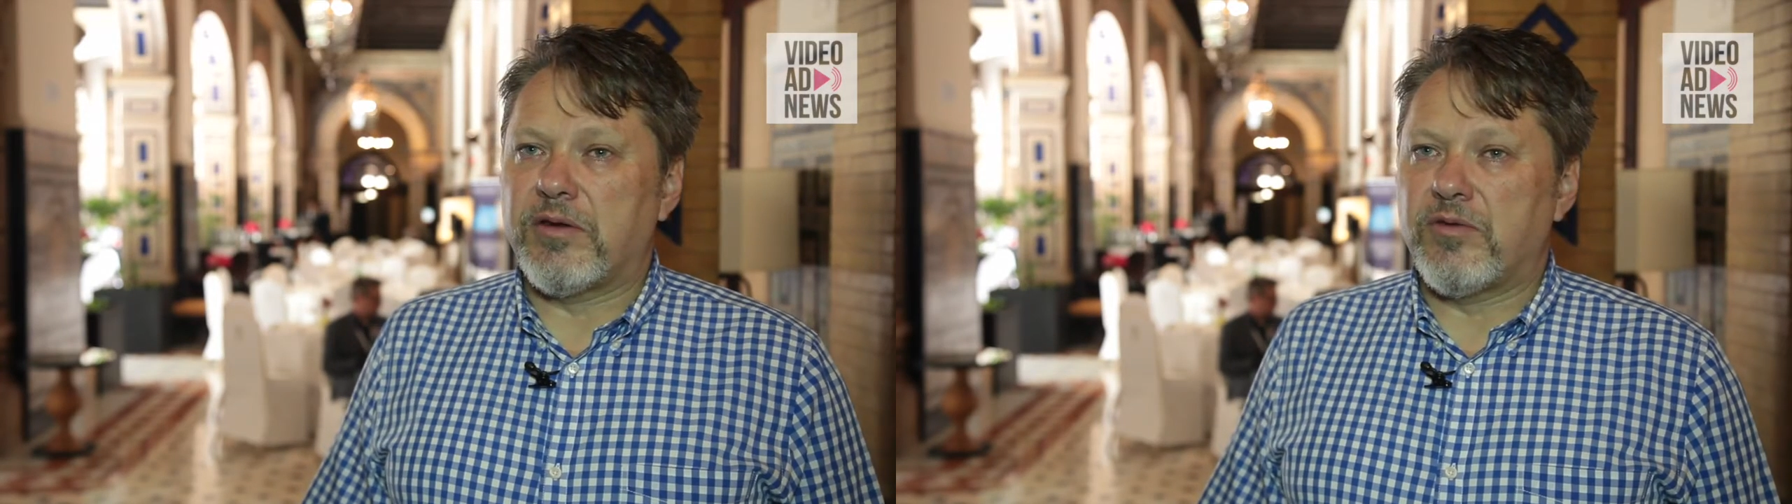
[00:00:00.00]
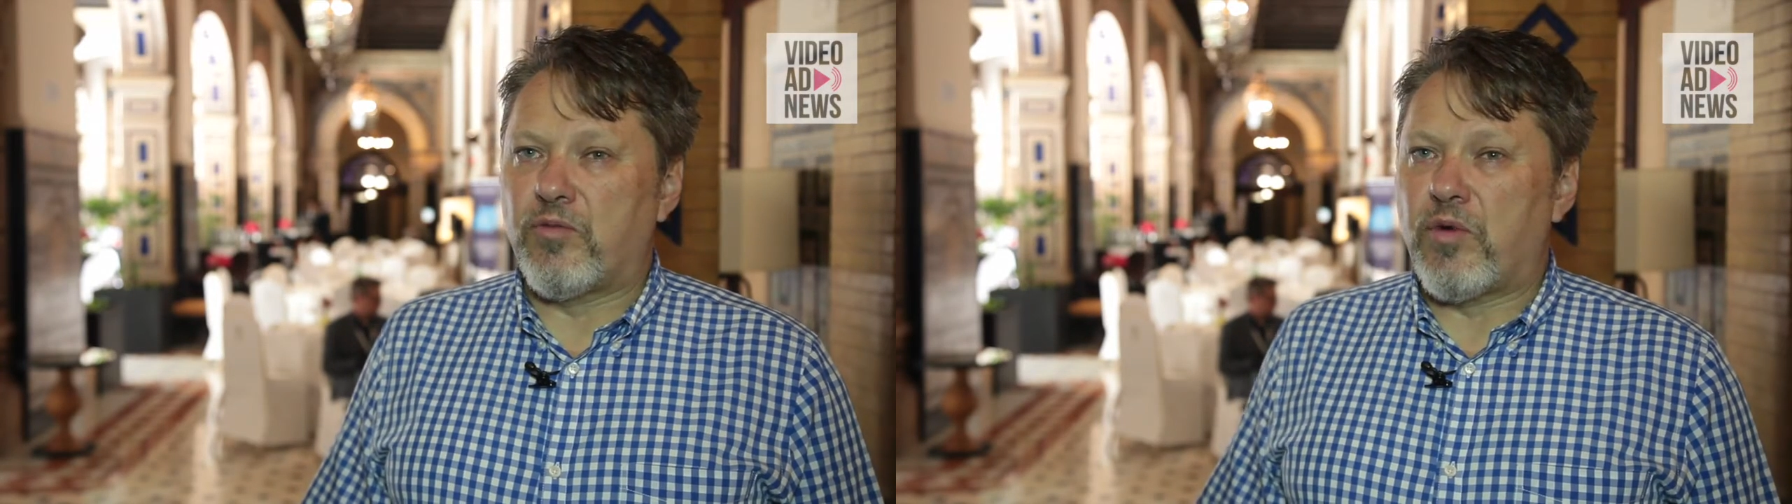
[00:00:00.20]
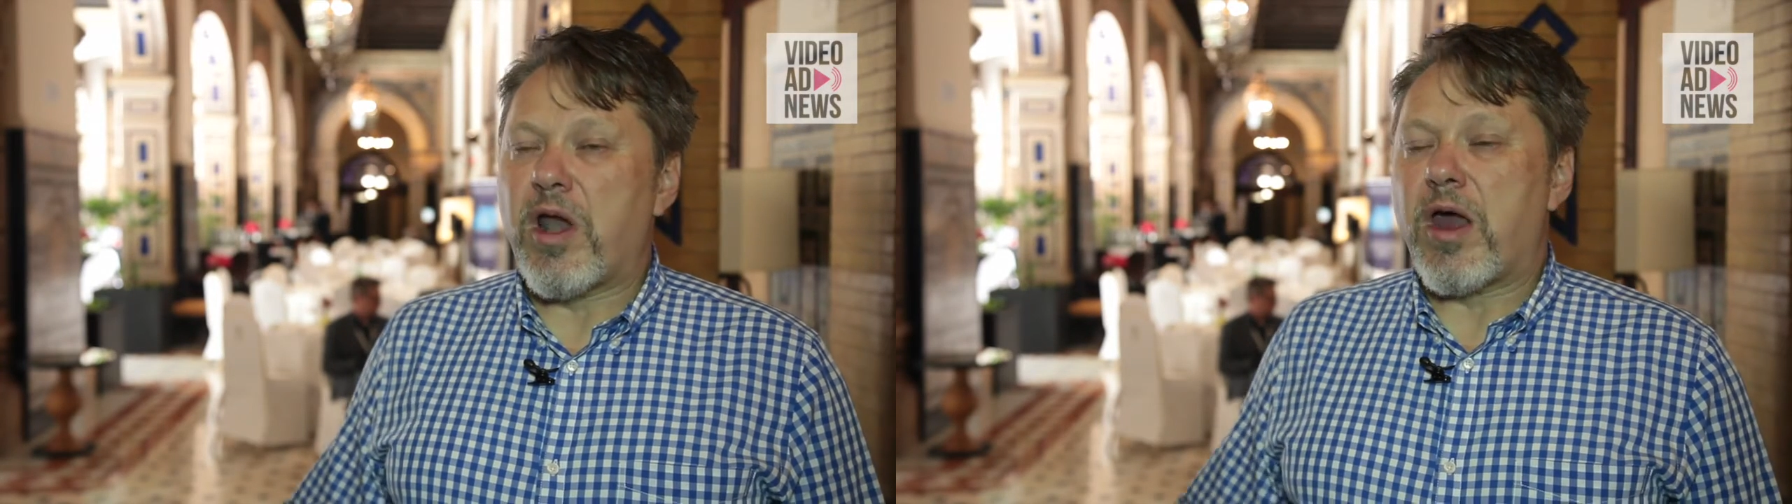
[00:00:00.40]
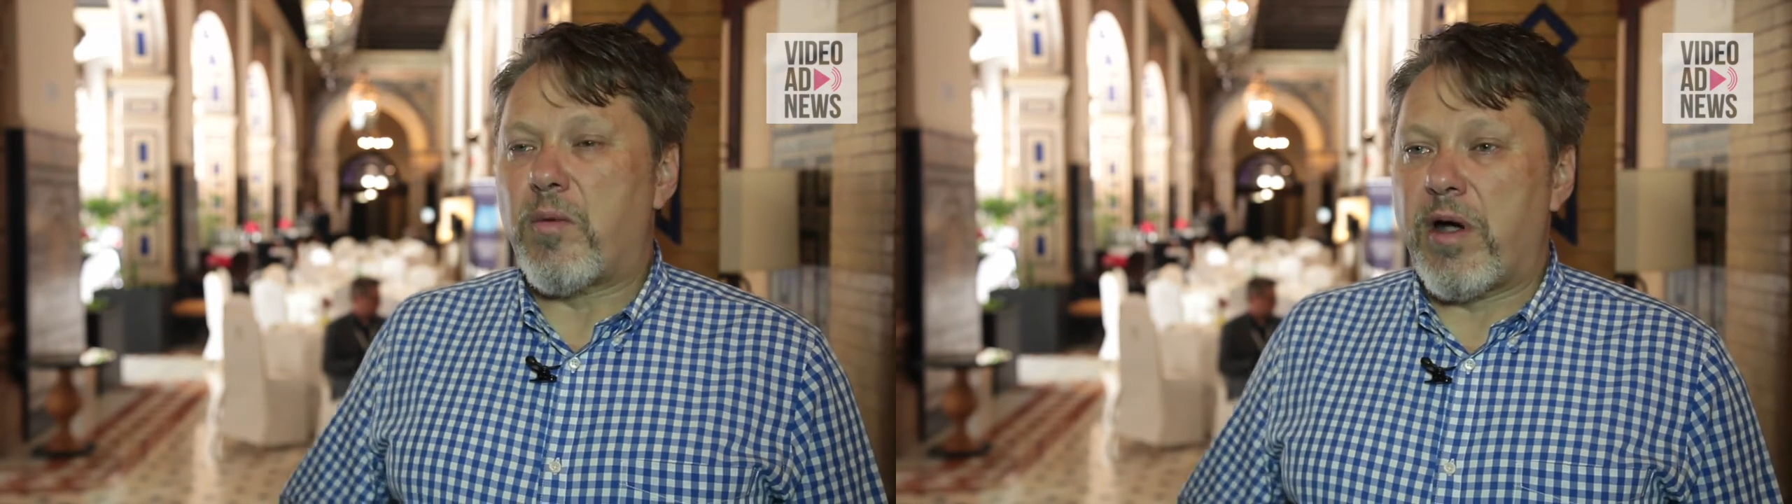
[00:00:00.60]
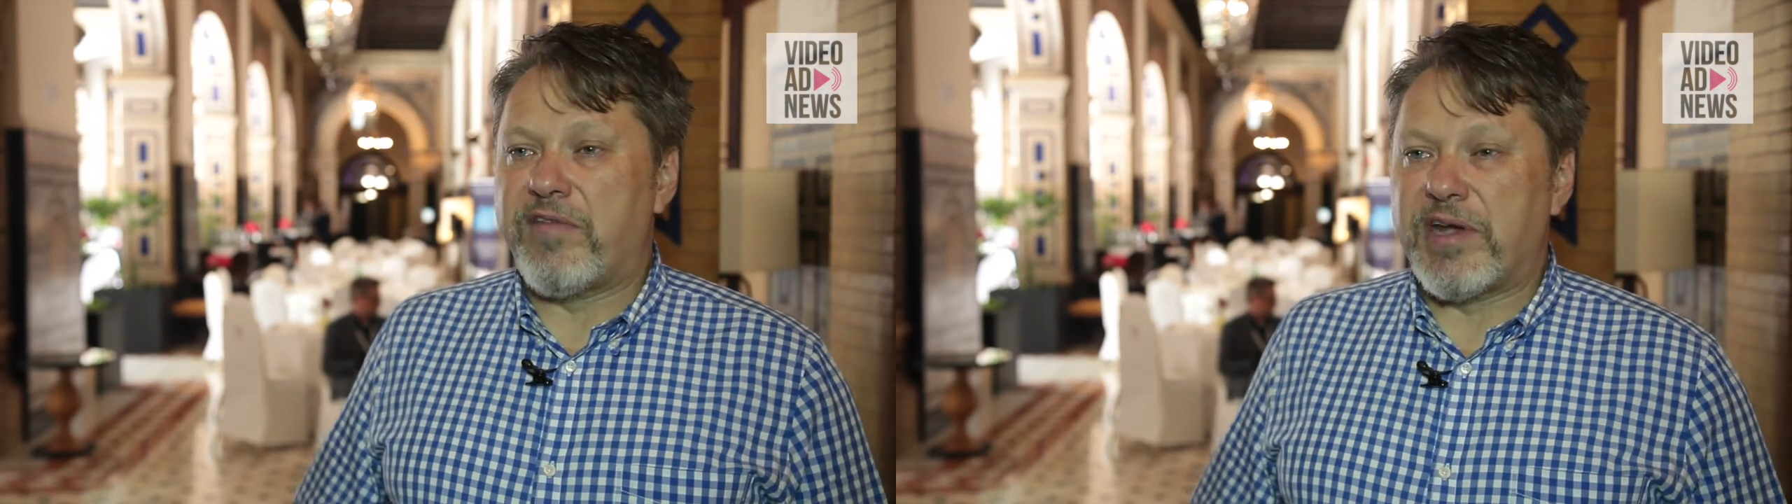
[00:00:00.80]
we're not
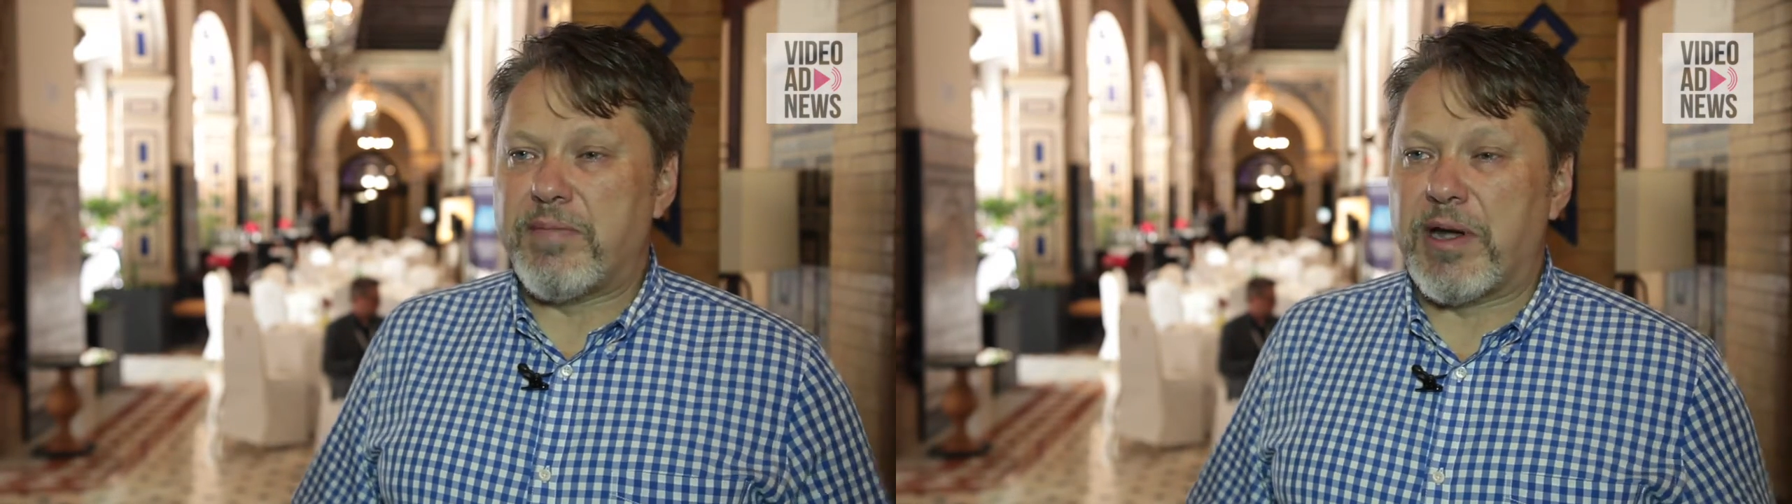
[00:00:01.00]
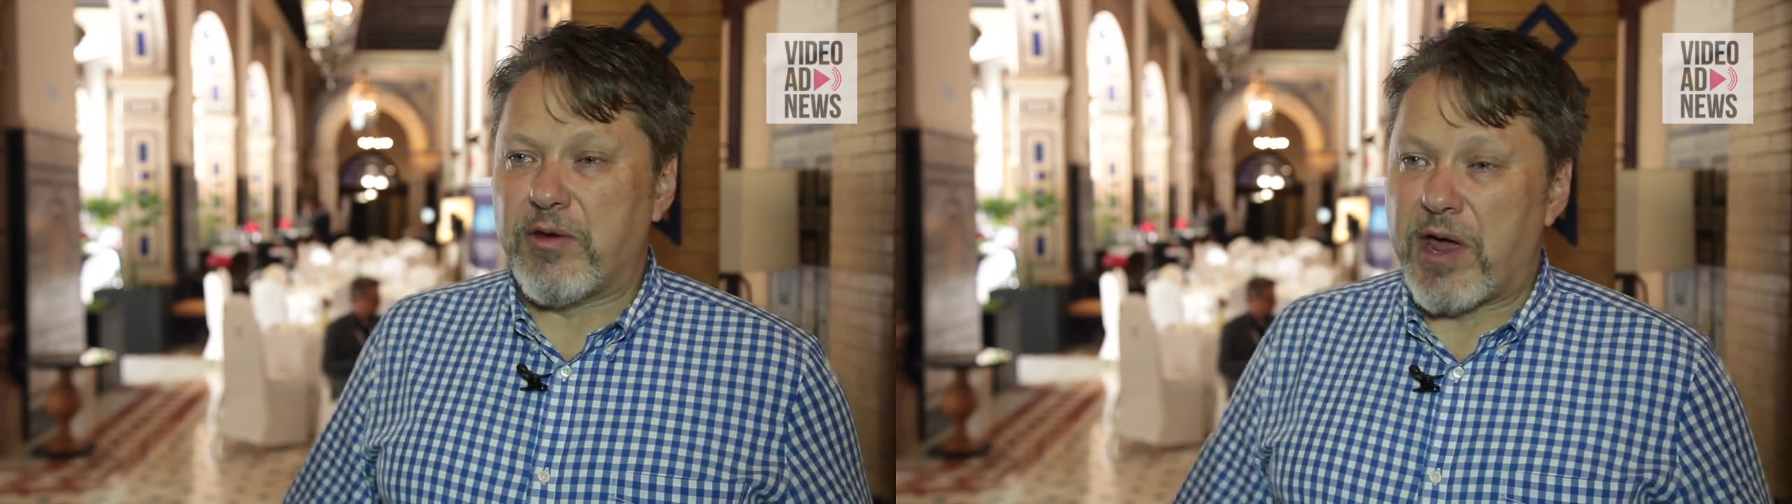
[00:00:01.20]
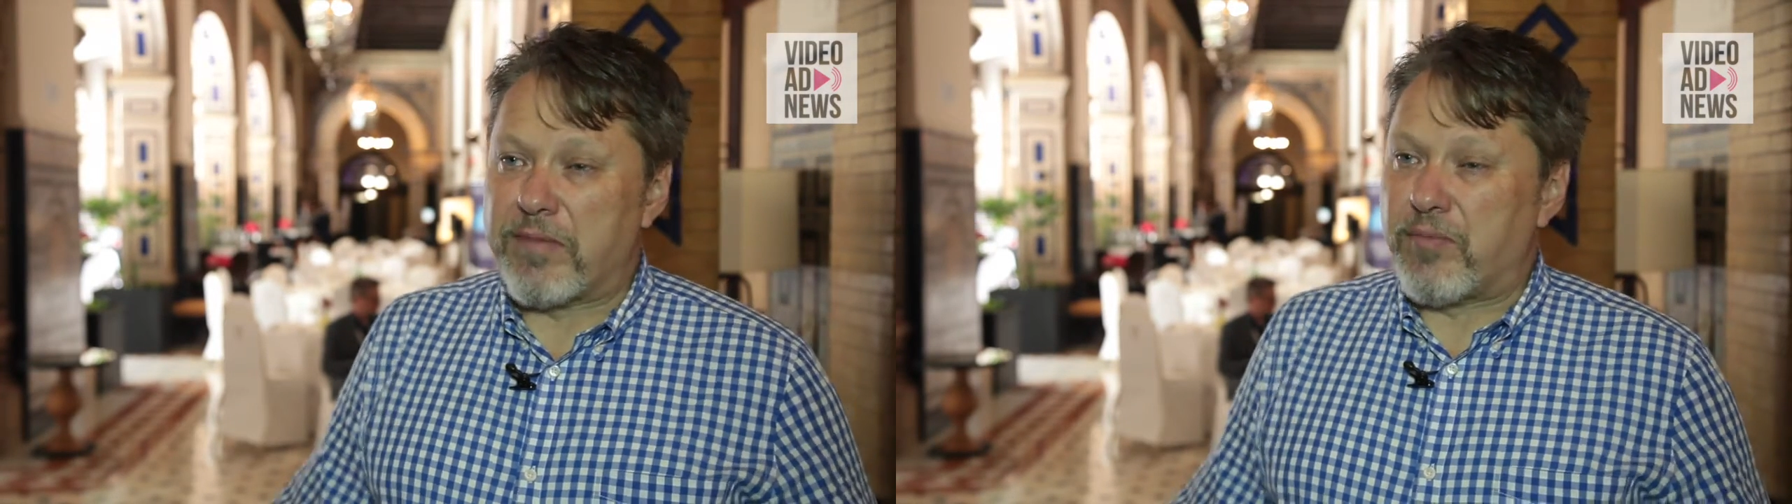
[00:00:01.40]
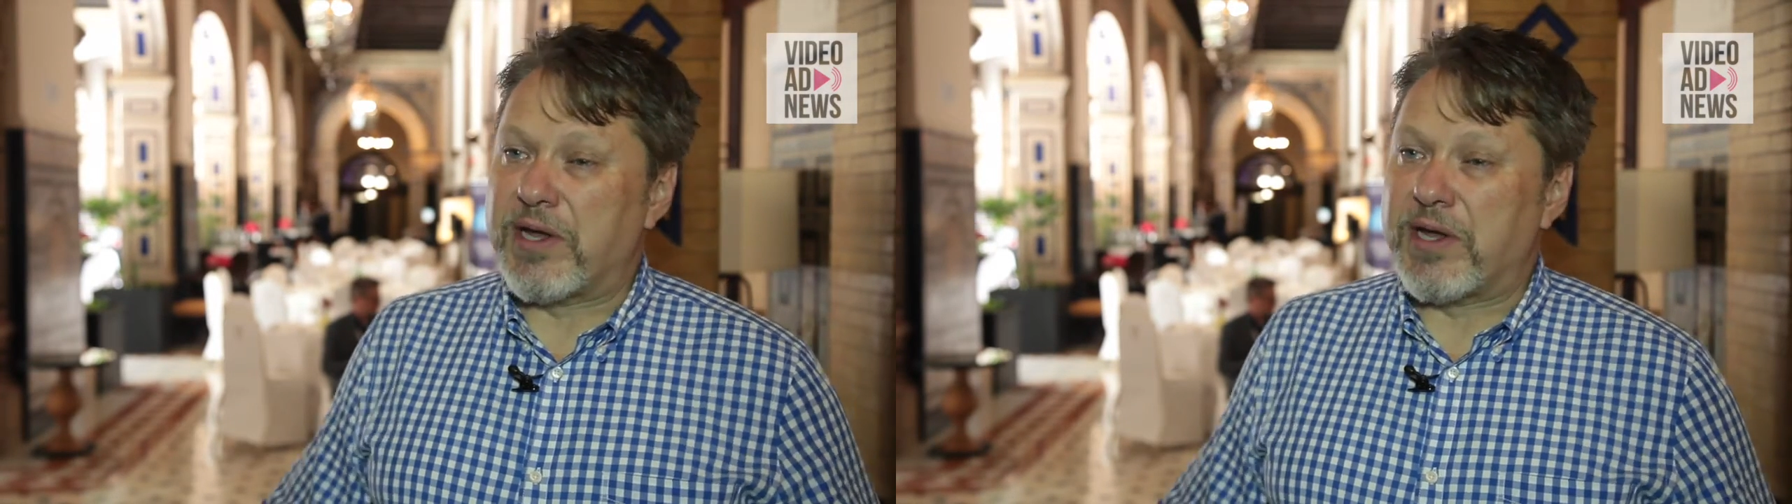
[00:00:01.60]
aware of anybody who kind of